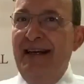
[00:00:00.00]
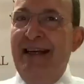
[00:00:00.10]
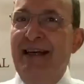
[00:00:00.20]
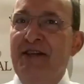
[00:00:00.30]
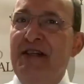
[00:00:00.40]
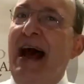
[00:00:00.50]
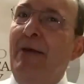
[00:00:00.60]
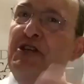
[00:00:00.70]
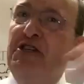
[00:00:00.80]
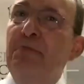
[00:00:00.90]
is, how
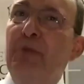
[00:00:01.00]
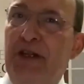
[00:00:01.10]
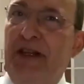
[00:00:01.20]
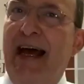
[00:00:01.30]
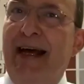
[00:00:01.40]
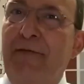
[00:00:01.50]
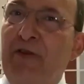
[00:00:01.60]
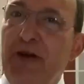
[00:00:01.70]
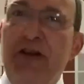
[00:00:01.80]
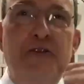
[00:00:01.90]
would you put that? If
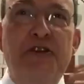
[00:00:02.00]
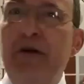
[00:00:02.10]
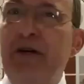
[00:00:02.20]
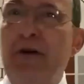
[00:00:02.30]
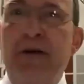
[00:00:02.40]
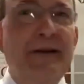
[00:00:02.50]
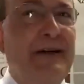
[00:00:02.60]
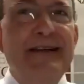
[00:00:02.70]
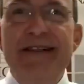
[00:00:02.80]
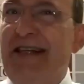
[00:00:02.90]
you're, you're doing your
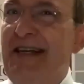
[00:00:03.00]
mm.